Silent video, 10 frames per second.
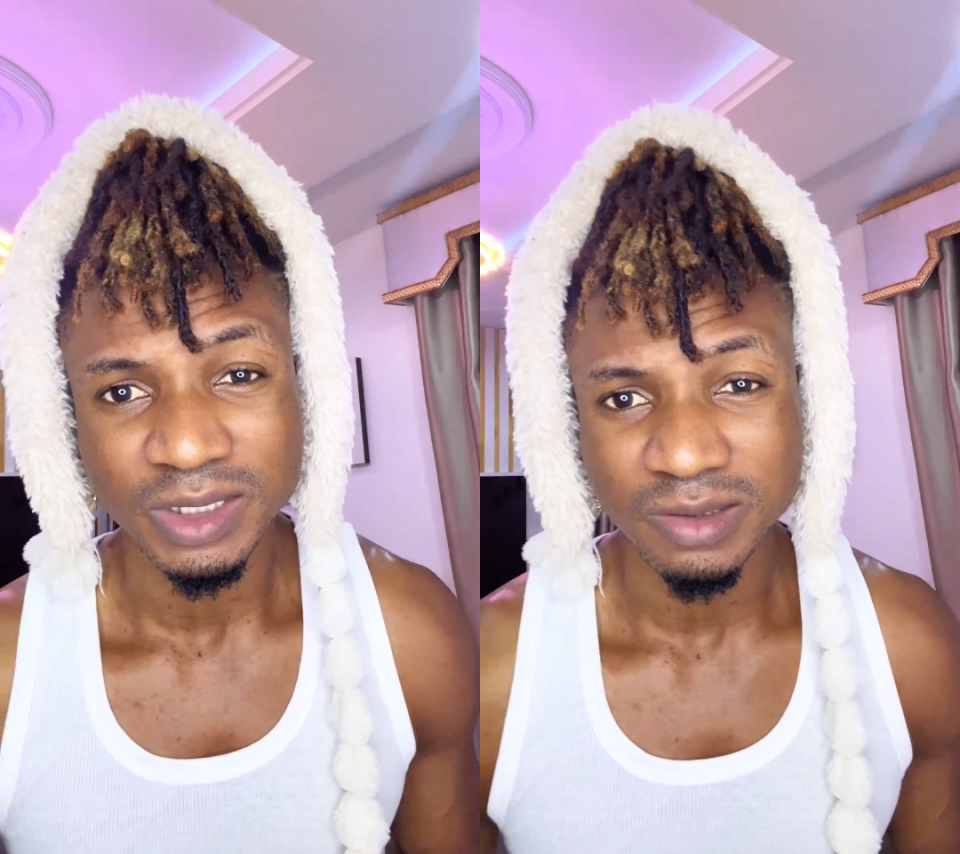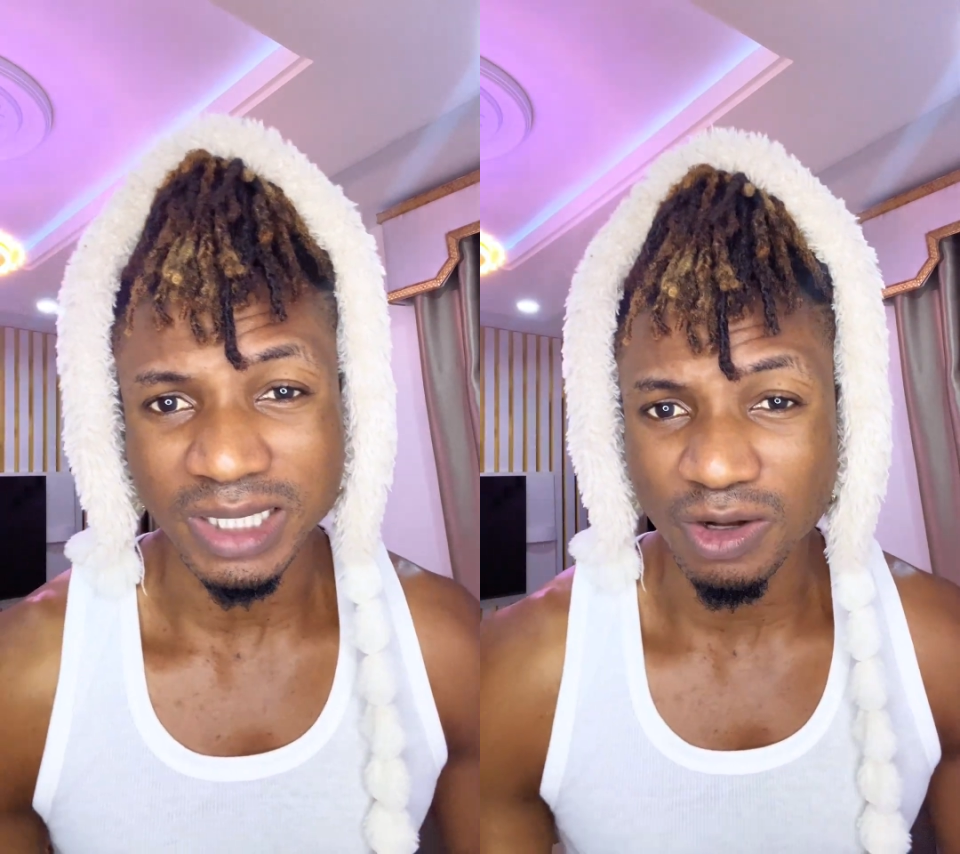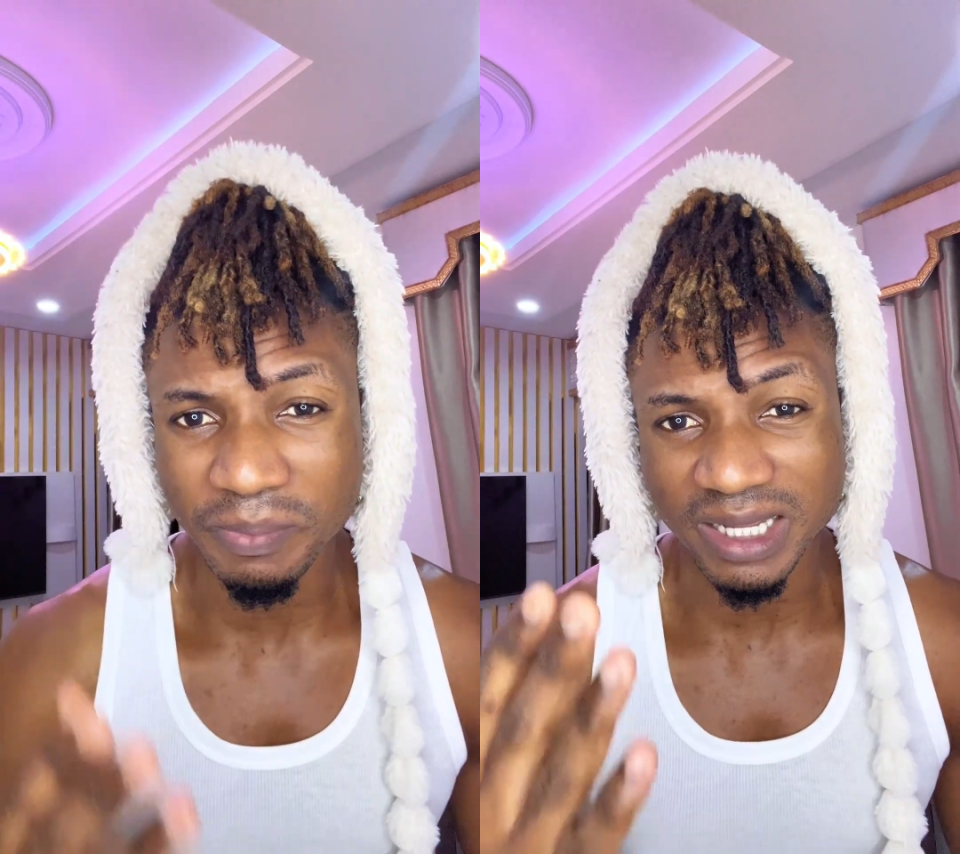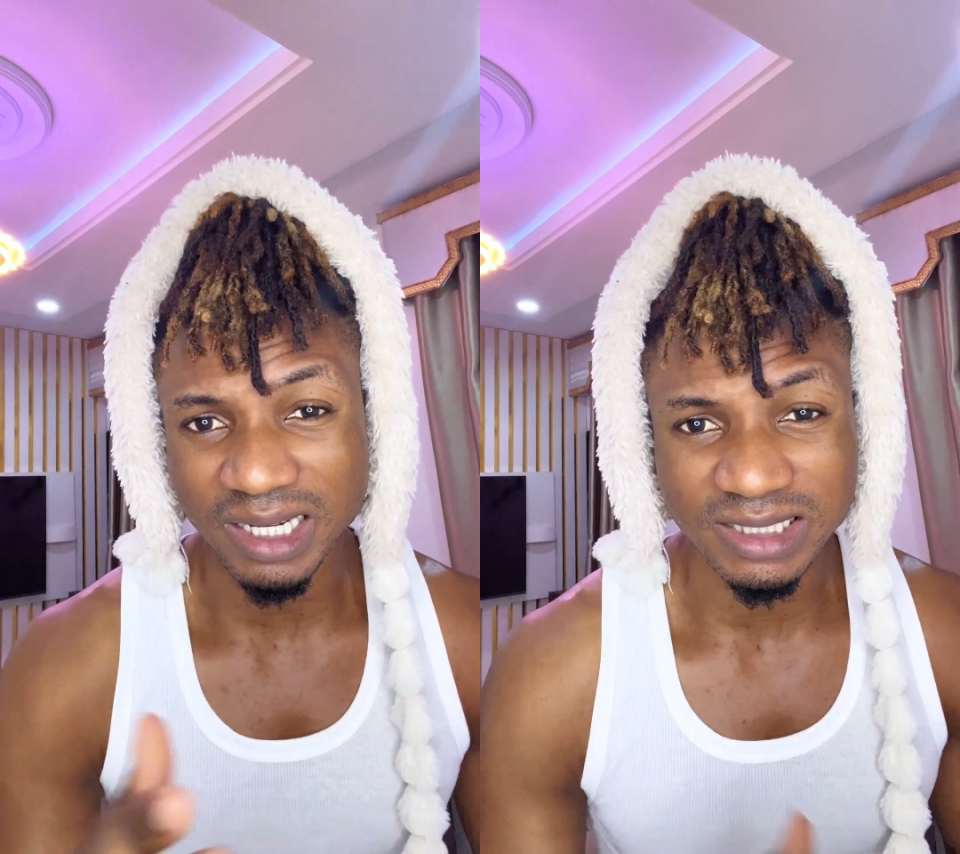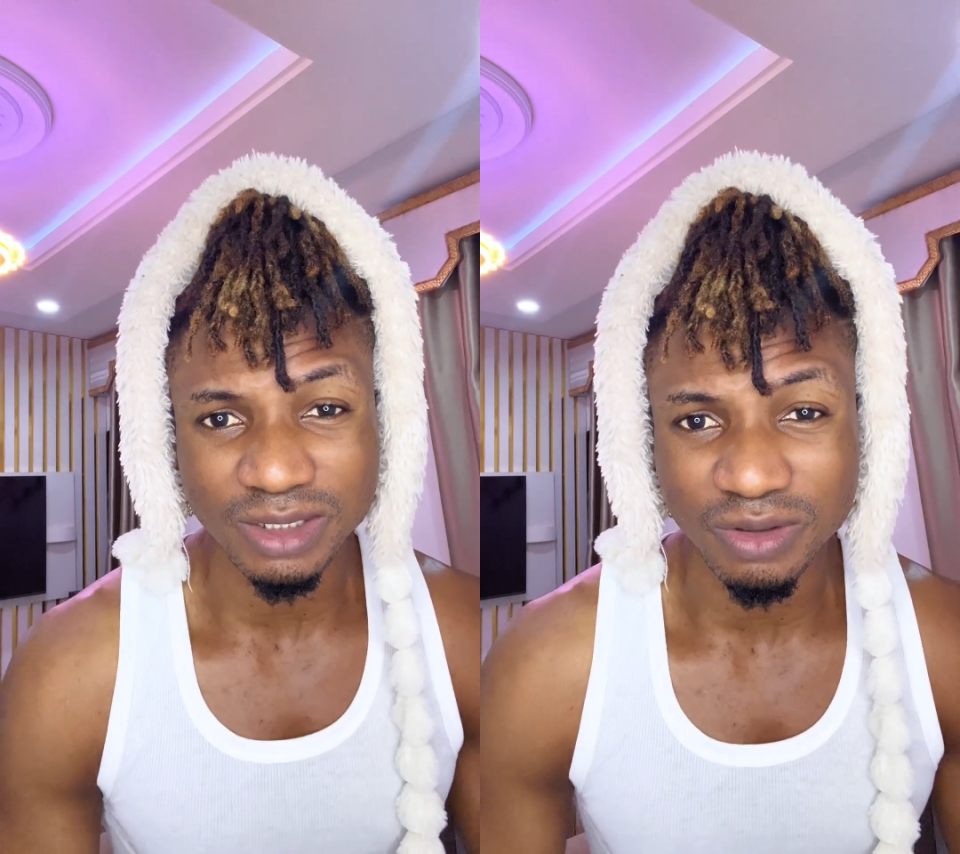You cannot be
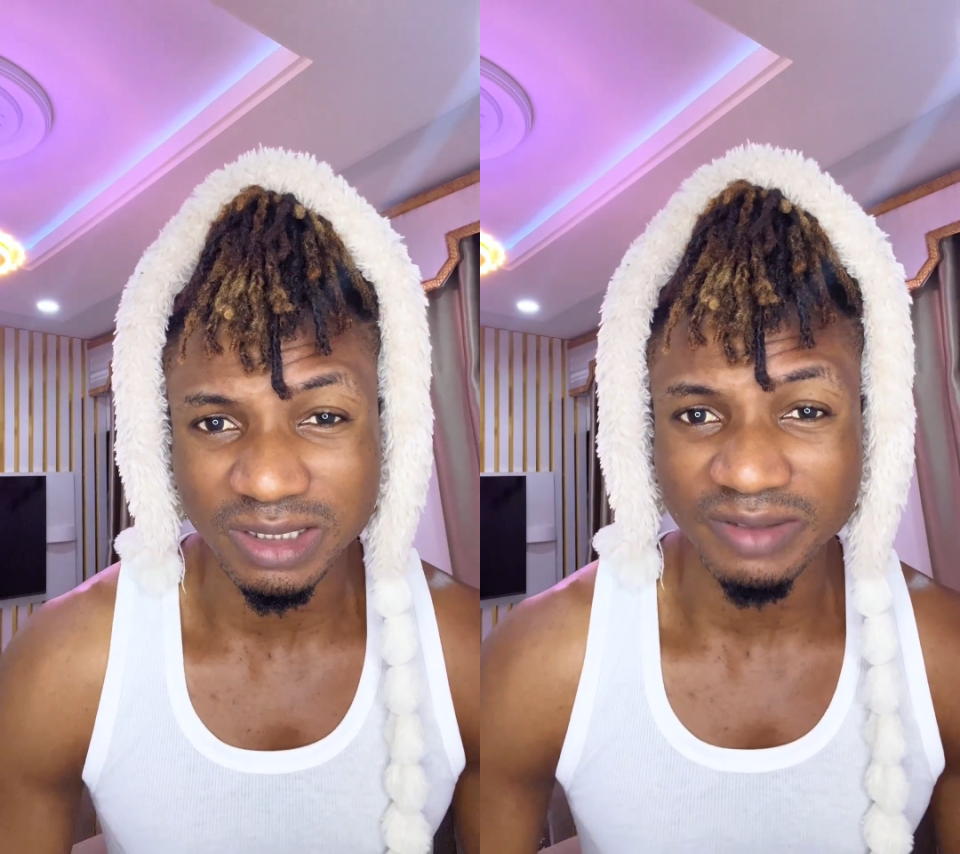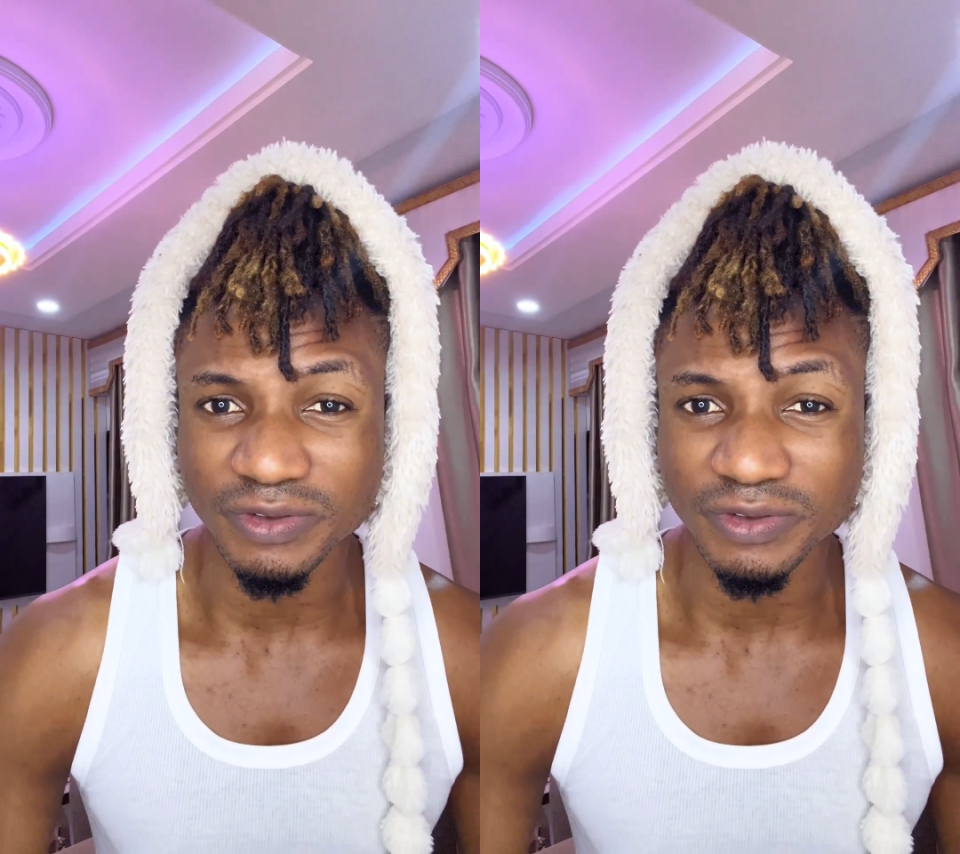creating content